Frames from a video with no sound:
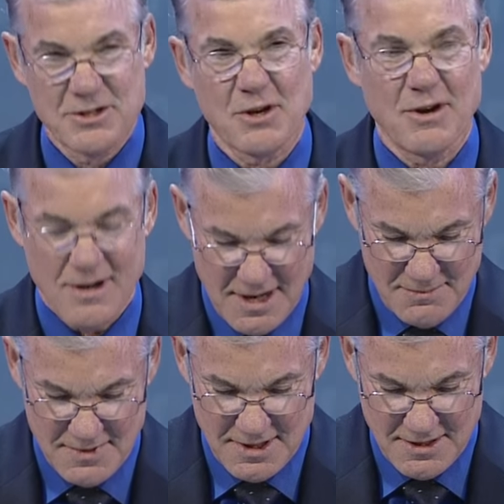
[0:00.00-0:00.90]
So
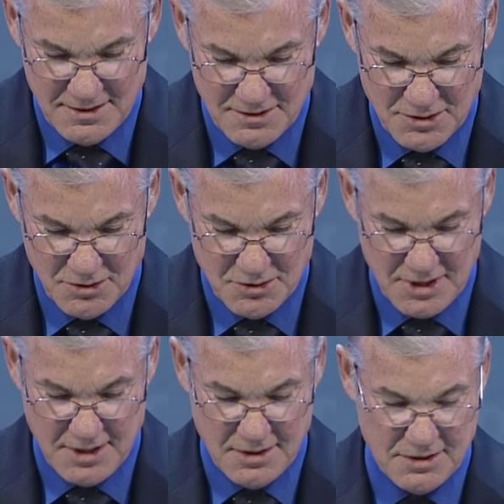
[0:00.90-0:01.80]
I'm here to
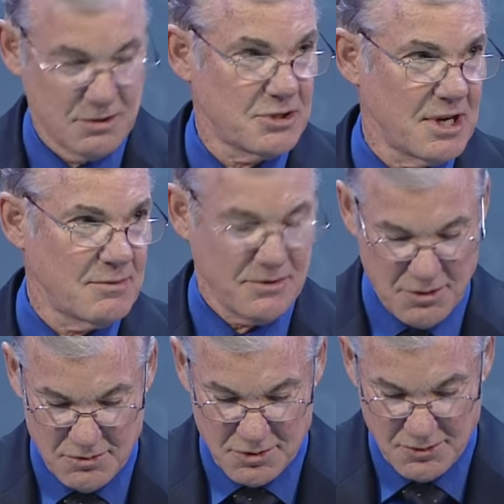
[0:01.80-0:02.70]
share with
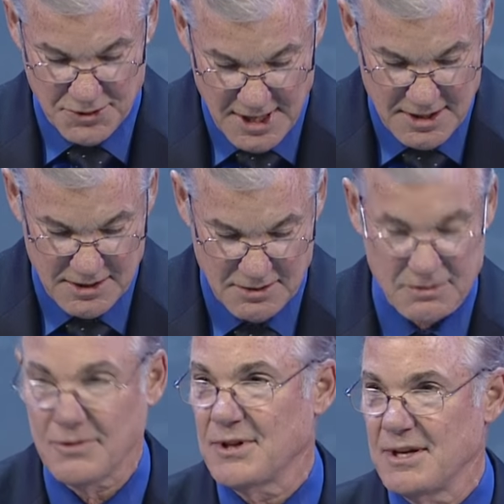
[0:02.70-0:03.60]
you, to thank
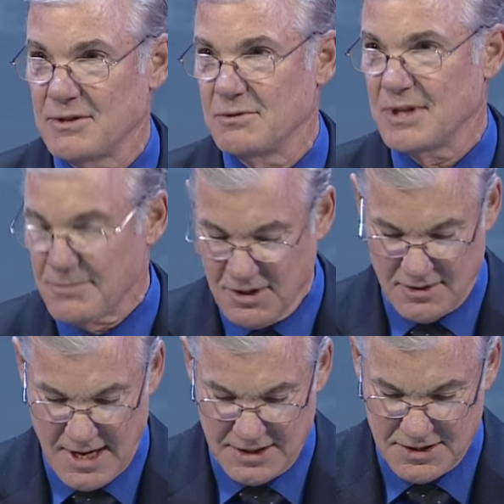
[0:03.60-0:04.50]
you,
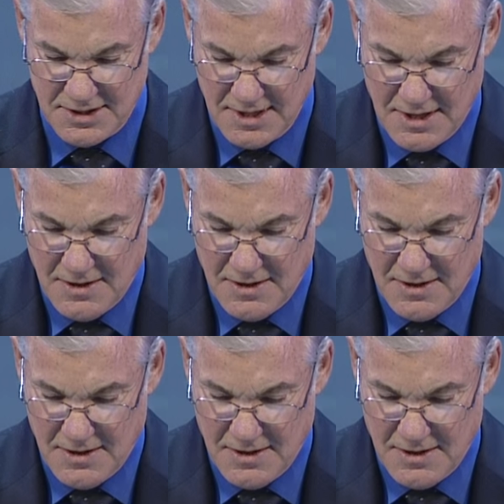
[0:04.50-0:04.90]
Democrats,